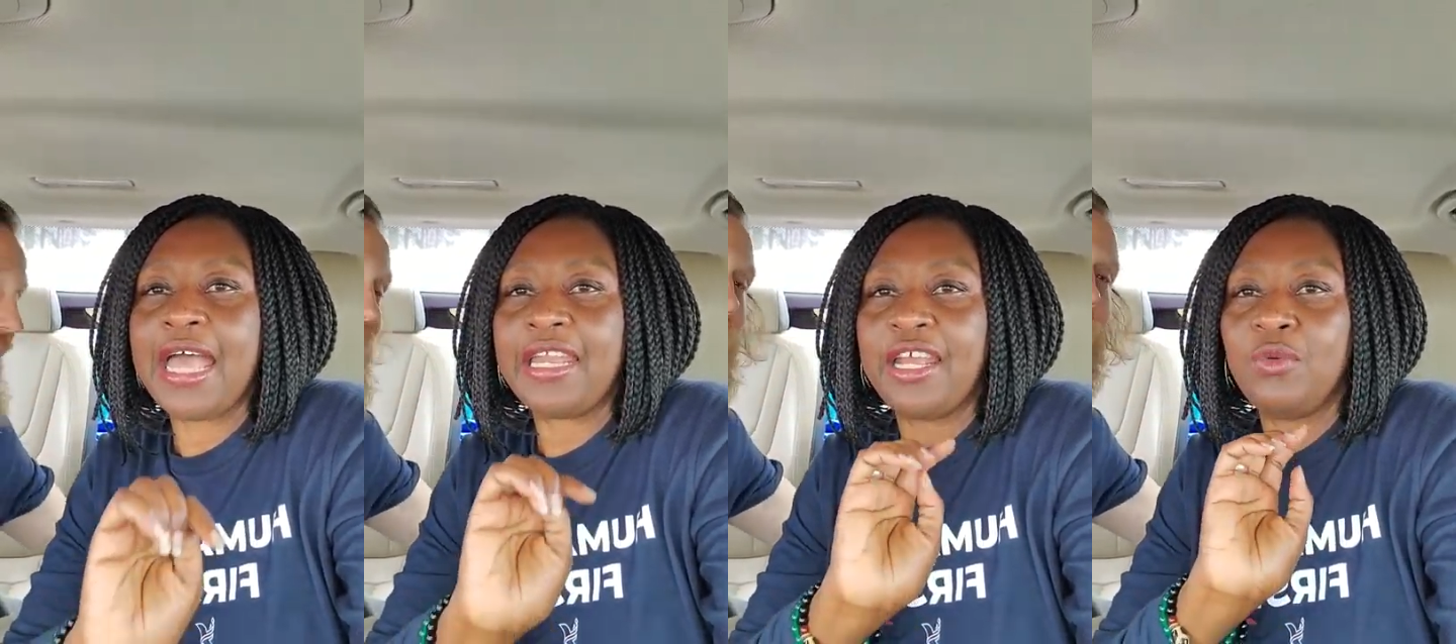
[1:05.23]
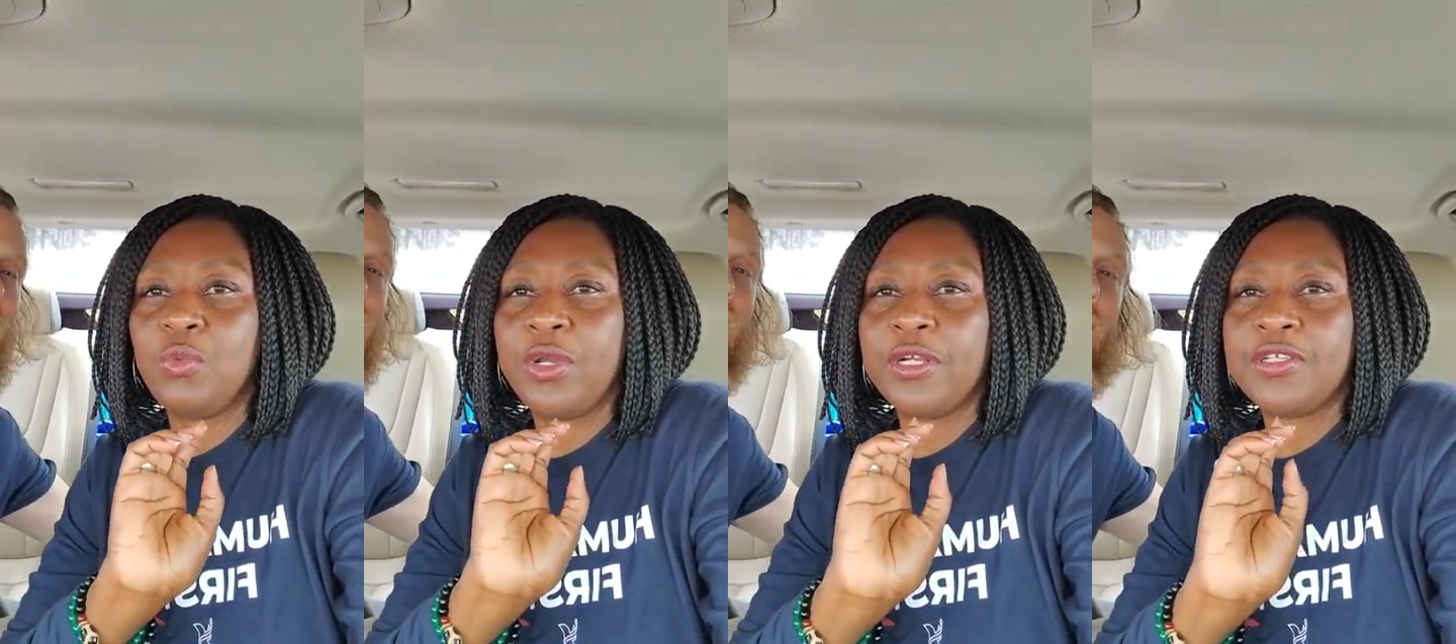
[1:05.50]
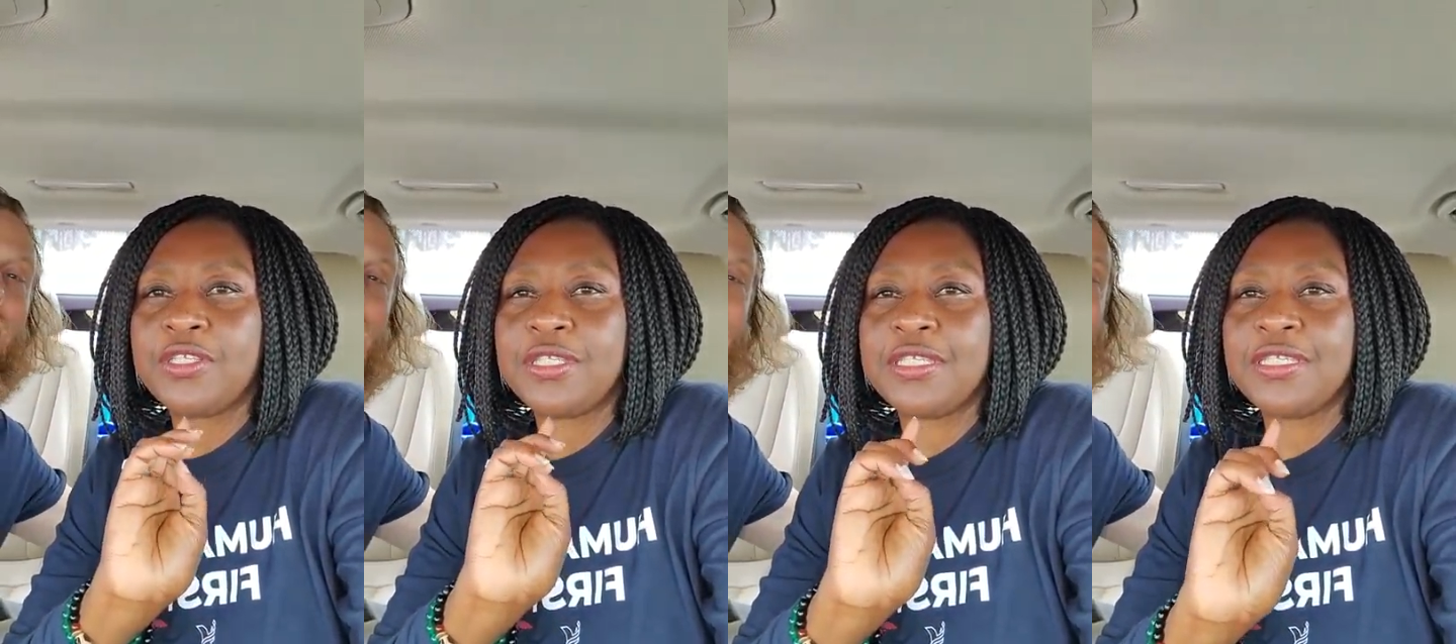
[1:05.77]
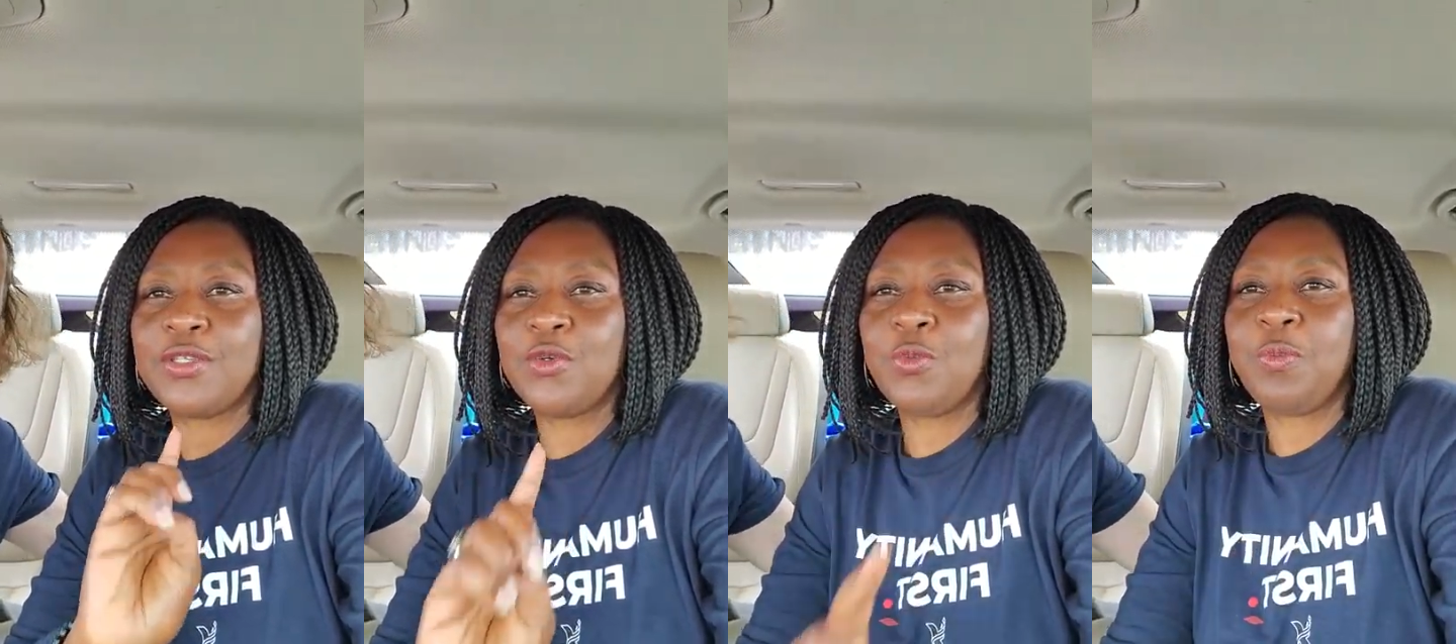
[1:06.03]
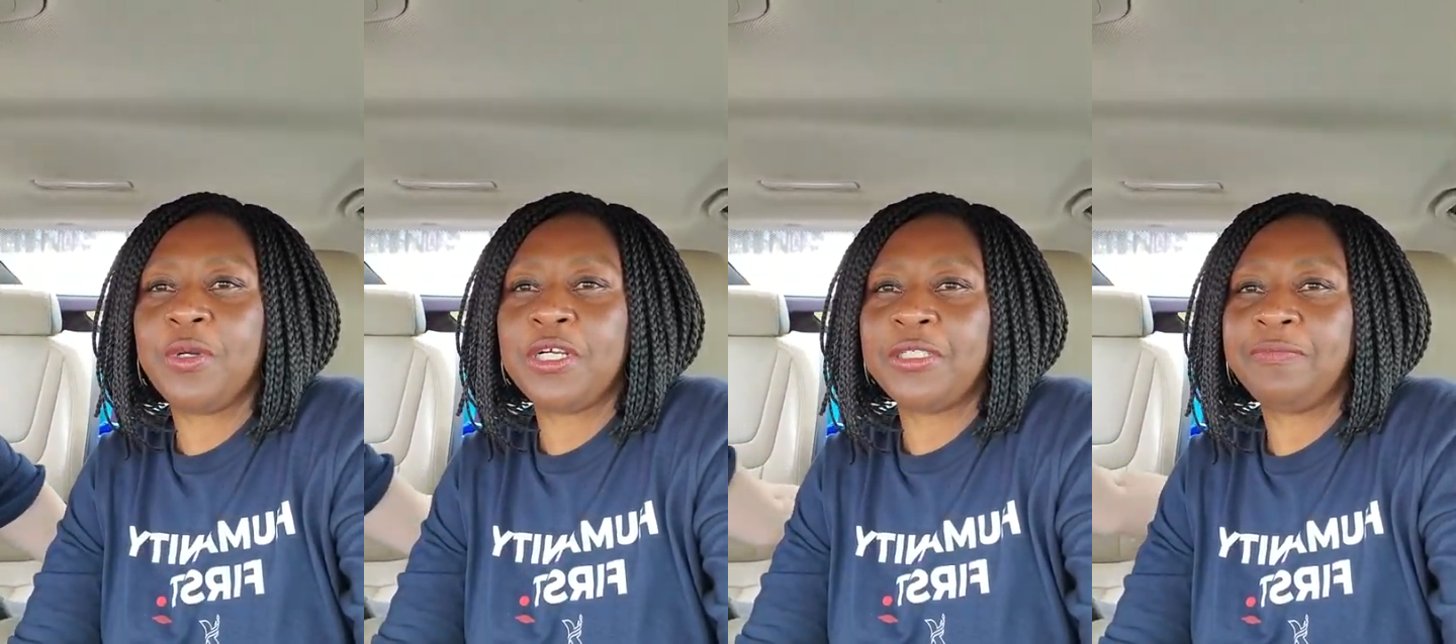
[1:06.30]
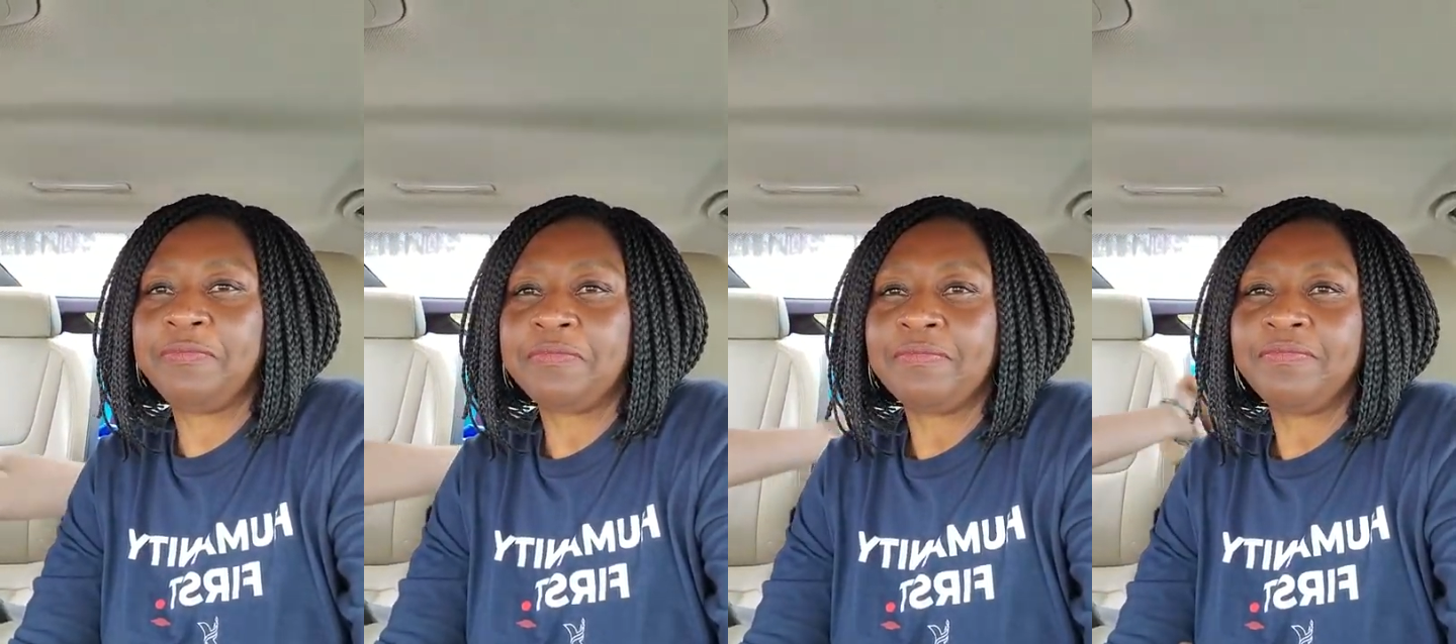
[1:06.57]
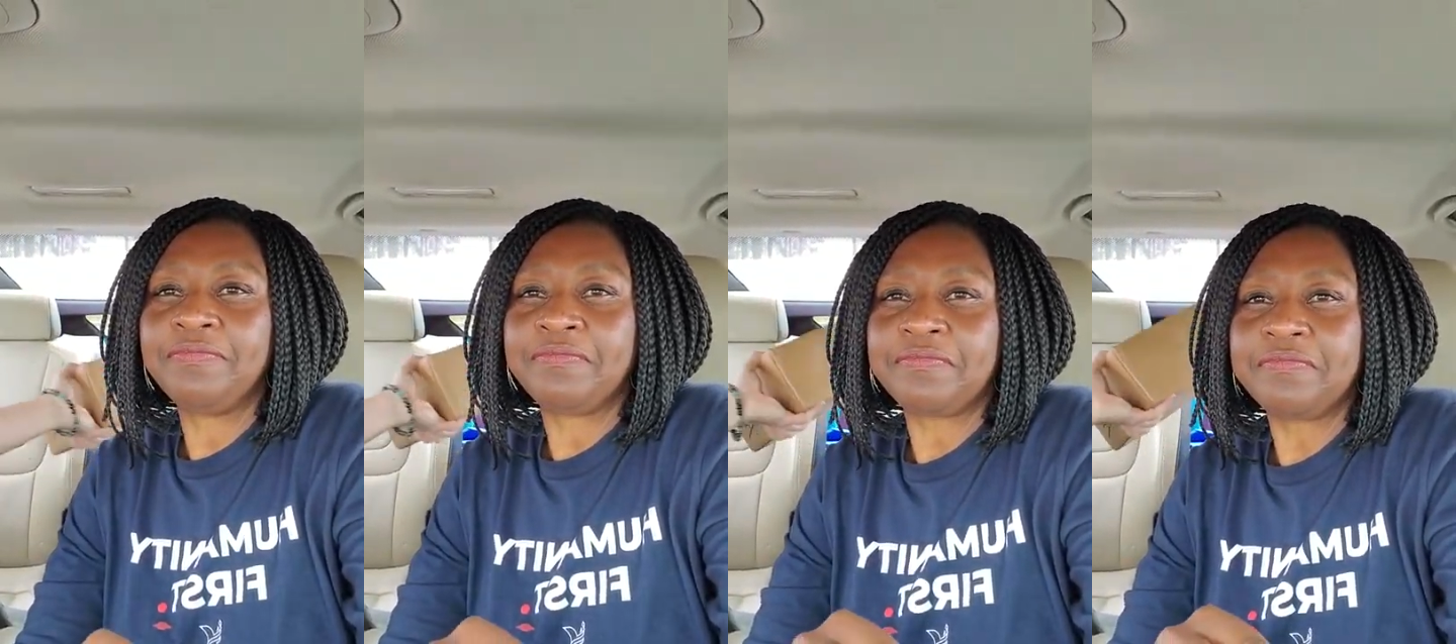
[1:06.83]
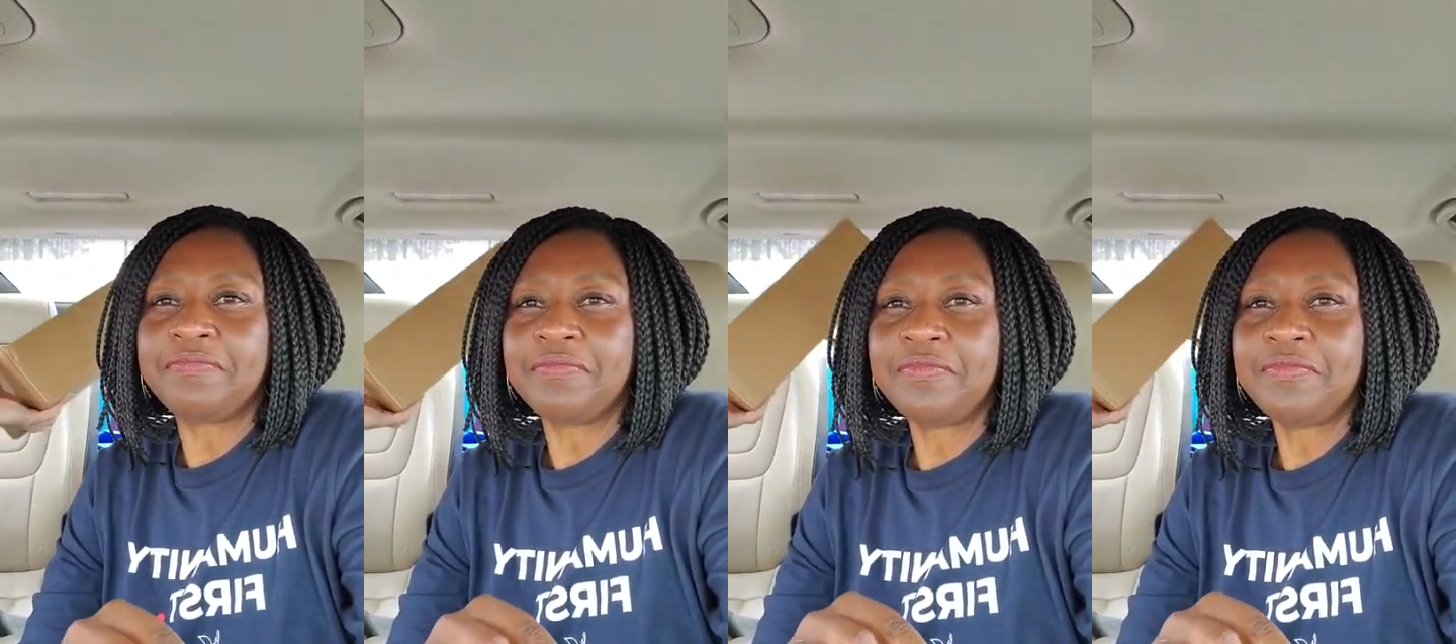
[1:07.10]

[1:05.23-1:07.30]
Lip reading: It's not just some material. Look how much learned to bring.